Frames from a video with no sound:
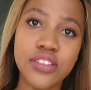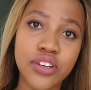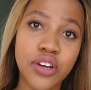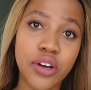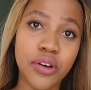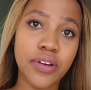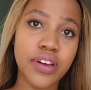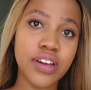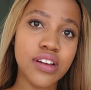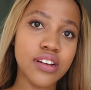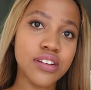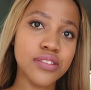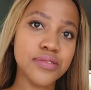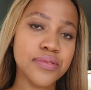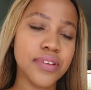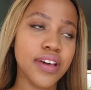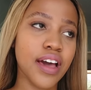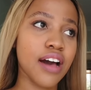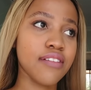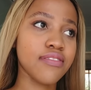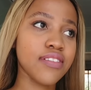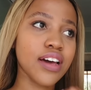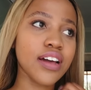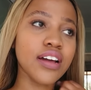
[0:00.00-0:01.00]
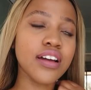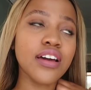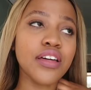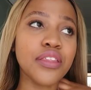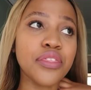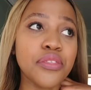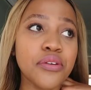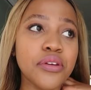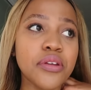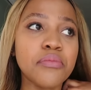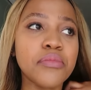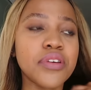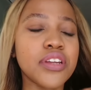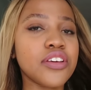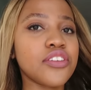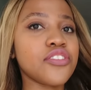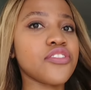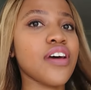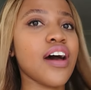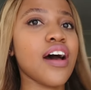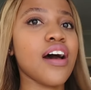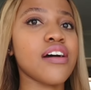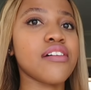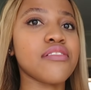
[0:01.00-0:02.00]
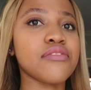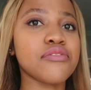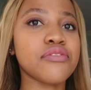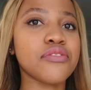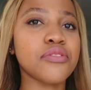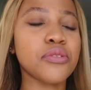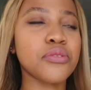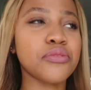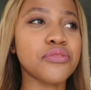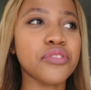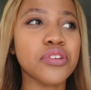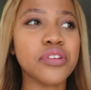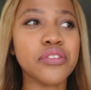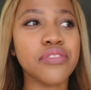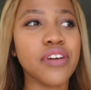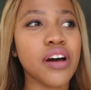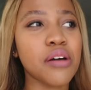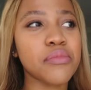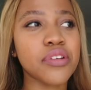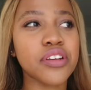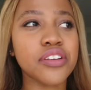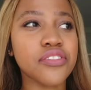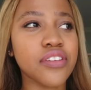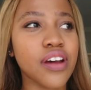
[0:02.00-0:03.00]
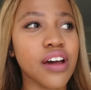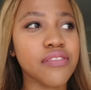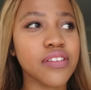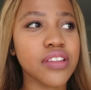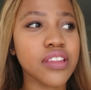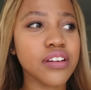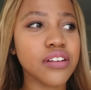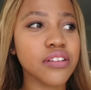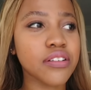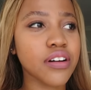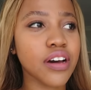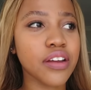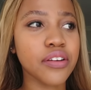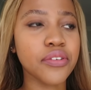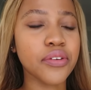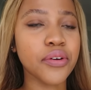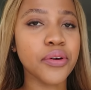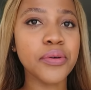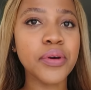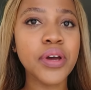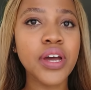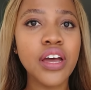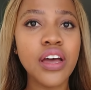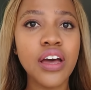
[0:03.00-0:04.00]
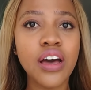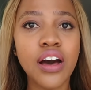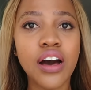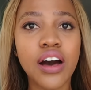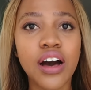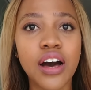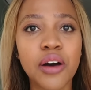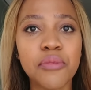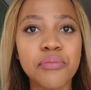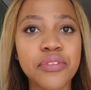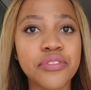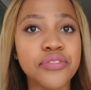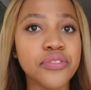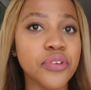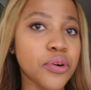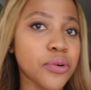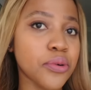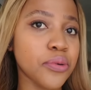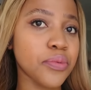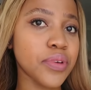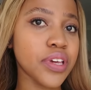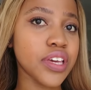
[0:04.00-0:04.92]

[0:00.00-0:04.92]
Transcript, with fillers: going because we have like a 30 minute drive or 45 minute drive I think I don't know um, before